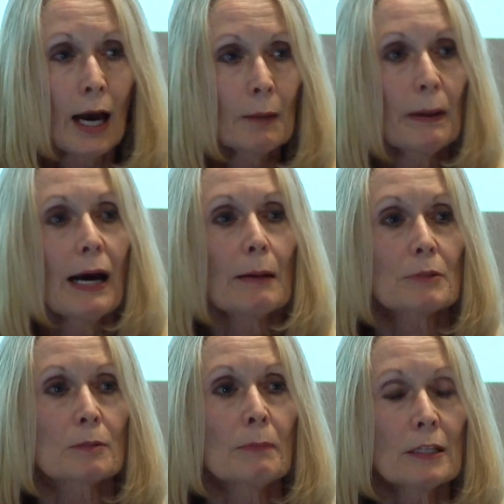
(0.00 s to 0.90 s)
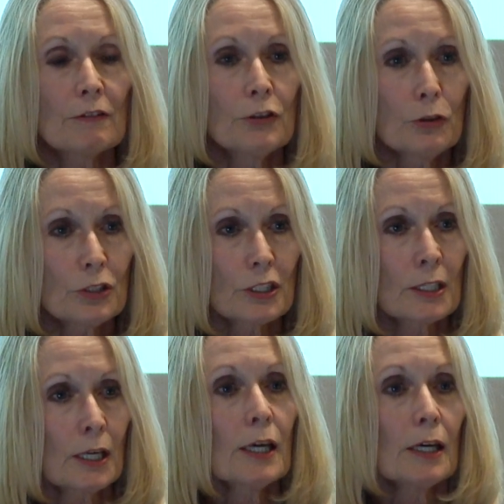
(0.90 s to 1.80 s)
And perhaps many of you
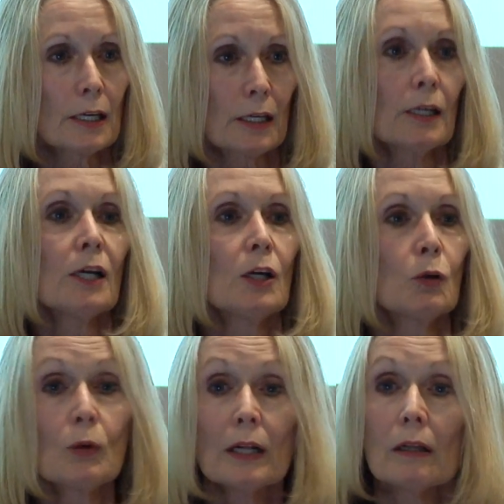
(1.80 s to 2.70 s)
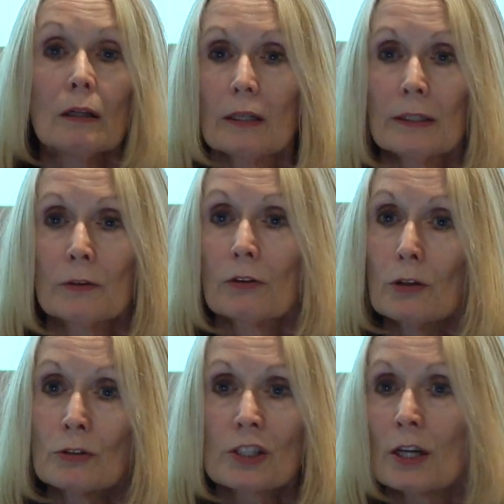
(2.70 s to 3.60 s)
sitting here will, in your
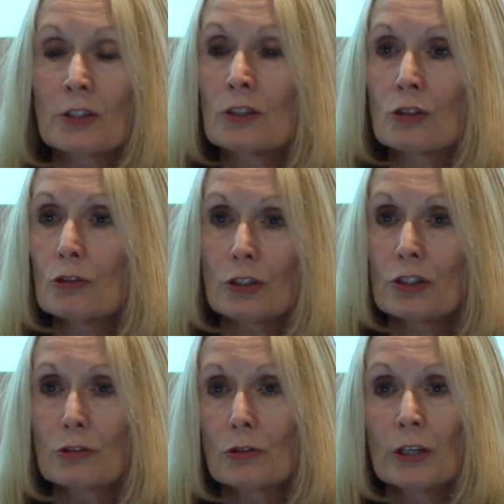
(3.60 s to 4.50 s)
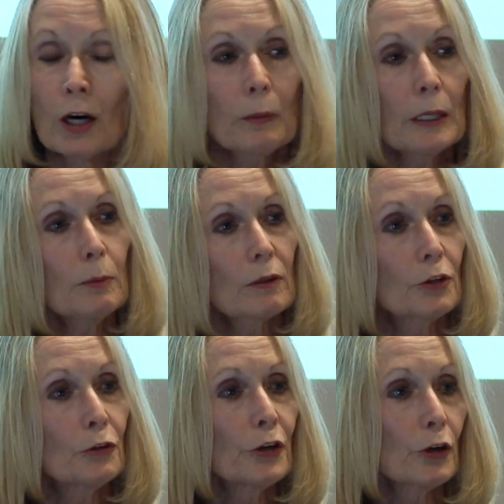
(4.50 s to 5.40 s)
own sons and daughters or young people
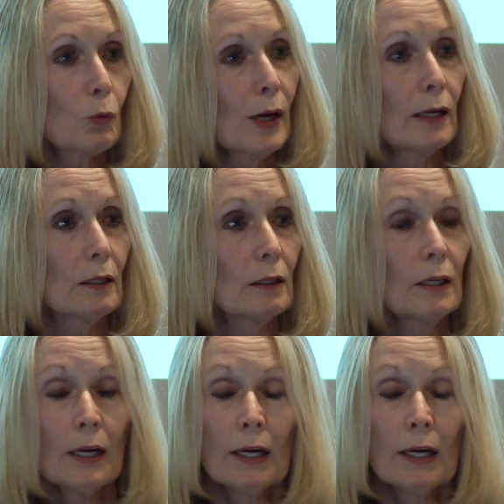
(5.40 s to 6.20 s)
that you know well,